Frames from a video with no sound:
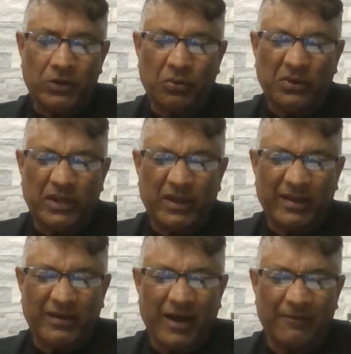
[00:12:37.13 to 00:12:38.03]
they
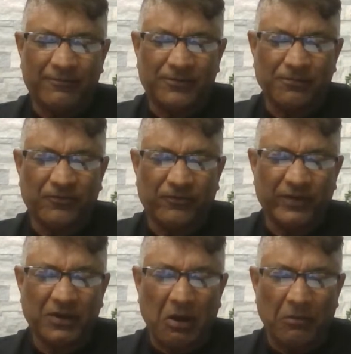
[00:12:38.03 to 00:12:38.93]
have some
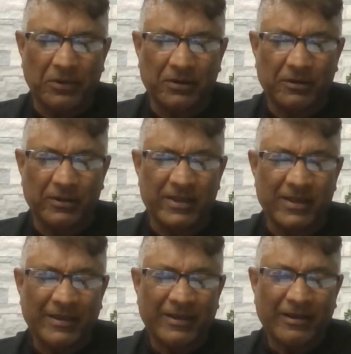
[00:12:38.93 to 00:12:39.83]
phenomenally
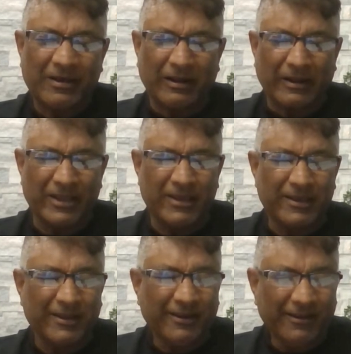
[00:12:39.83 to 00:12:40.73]

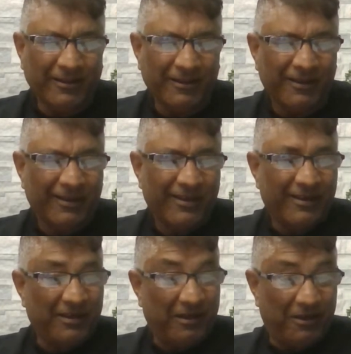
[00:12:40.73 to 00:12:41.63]
clean
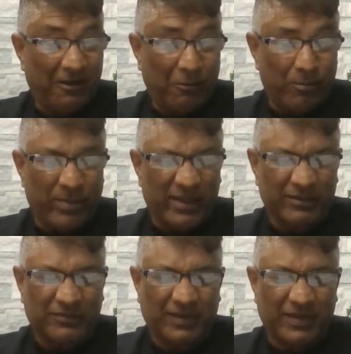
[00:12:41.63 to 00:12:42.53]

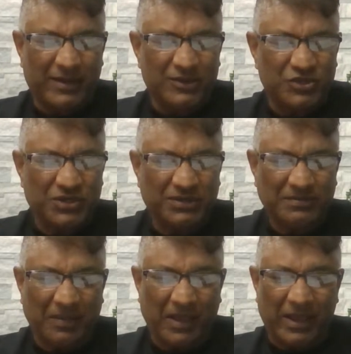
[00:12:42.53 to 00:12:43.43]
built
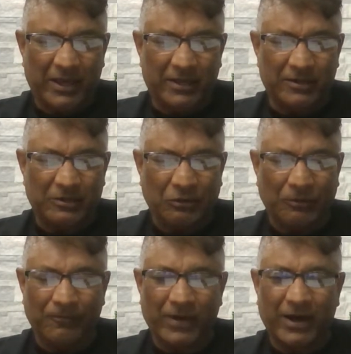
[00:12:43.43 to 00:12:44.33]
engine, and
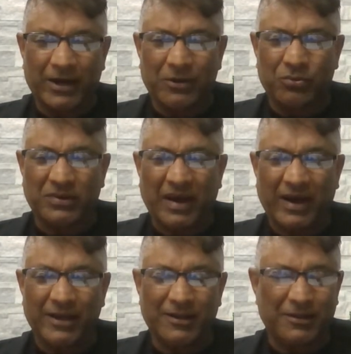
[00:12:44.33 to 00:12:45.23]
I would
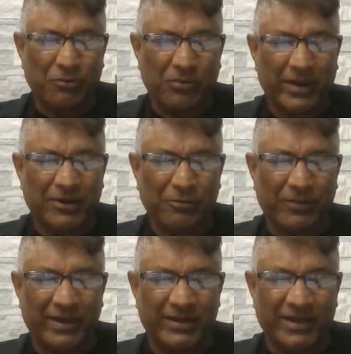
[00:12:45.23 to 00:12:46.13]
highly
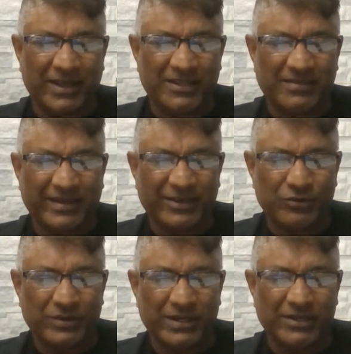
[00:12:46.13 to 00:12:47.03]
recommend anything you
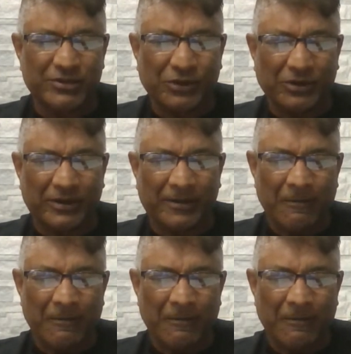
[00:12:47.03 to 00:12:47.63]
need done